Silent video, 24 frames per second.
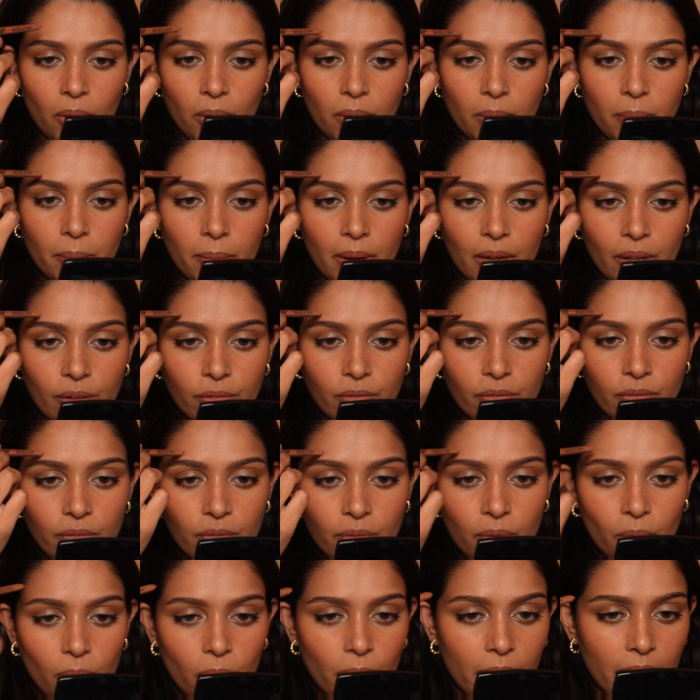on my
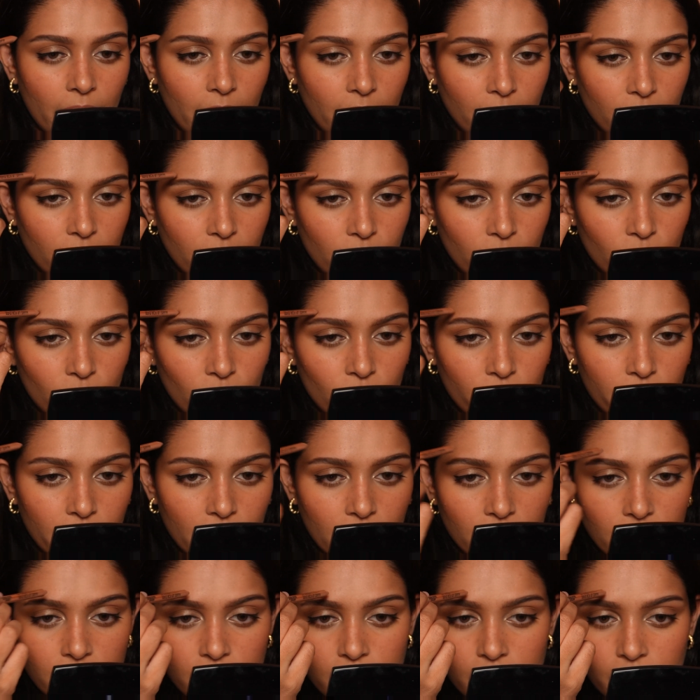forehead too,
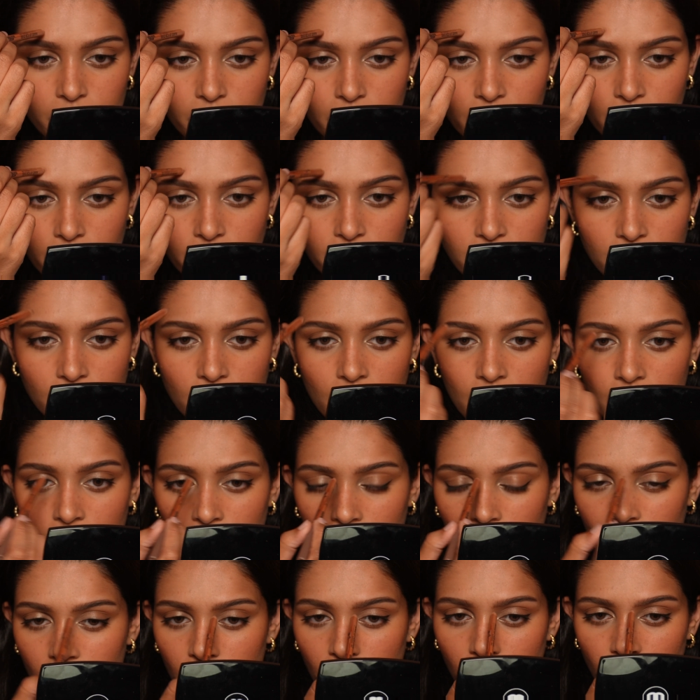because sometimes
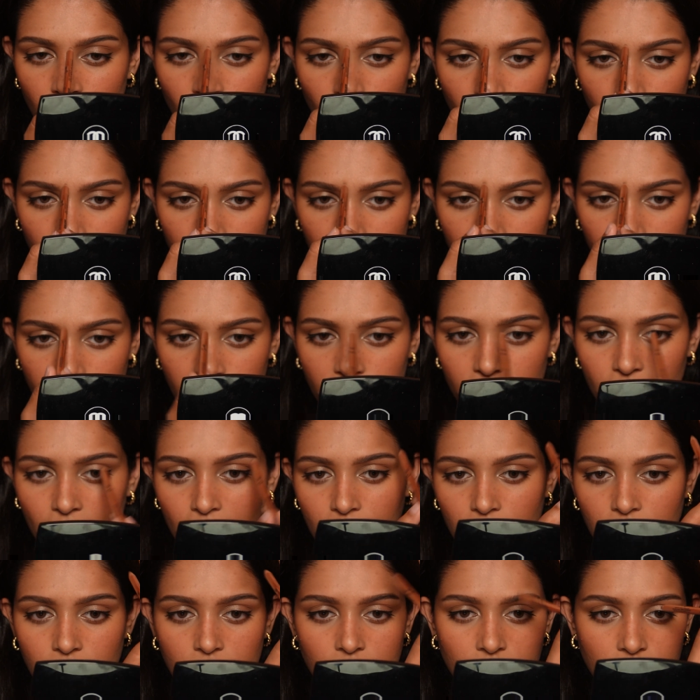you do see
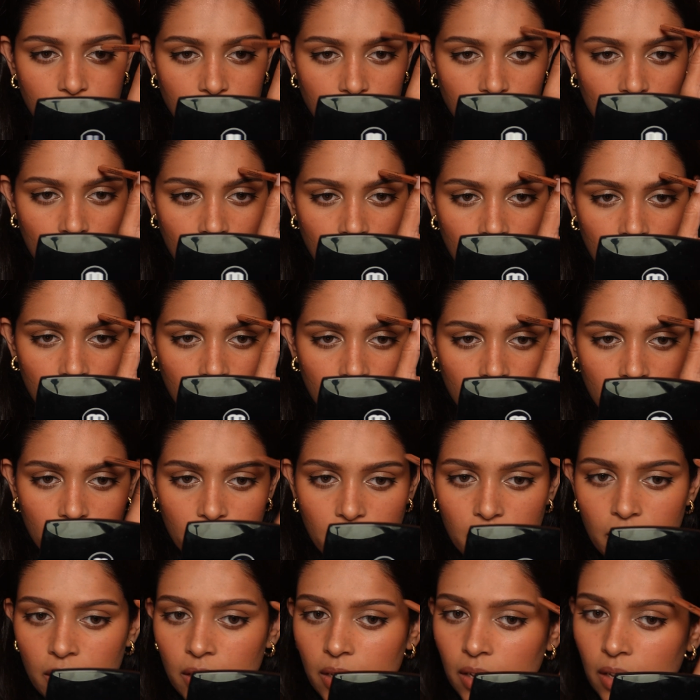freckles kind of
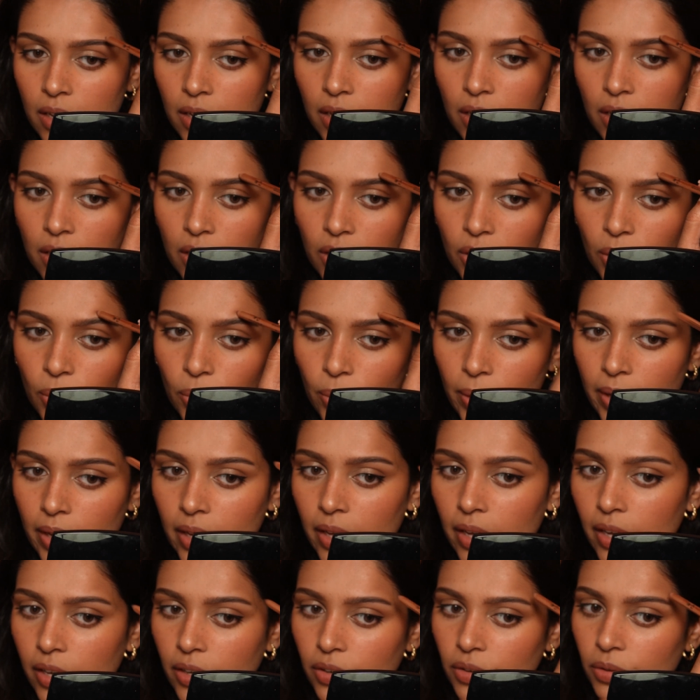going
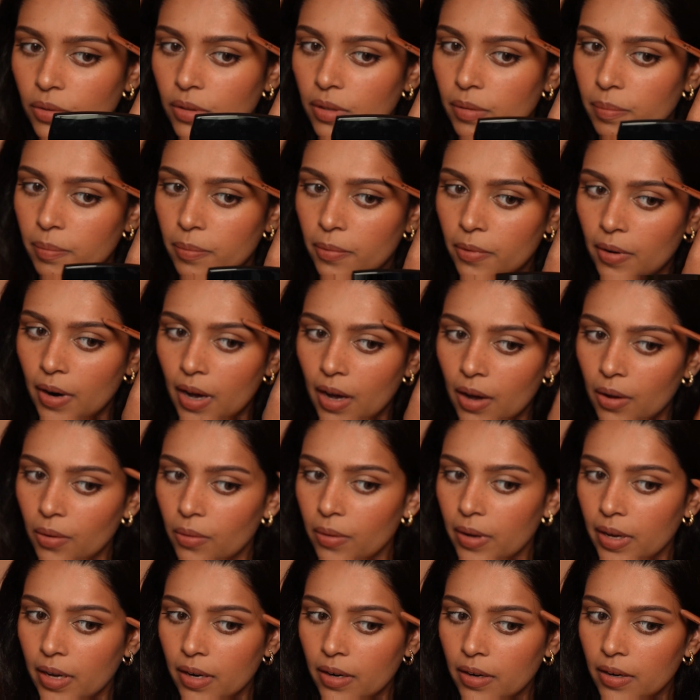into the brow
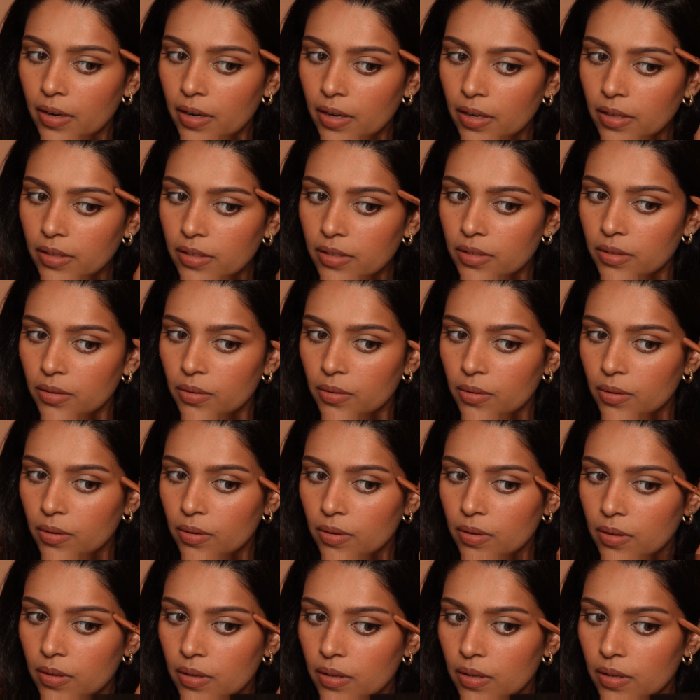area. So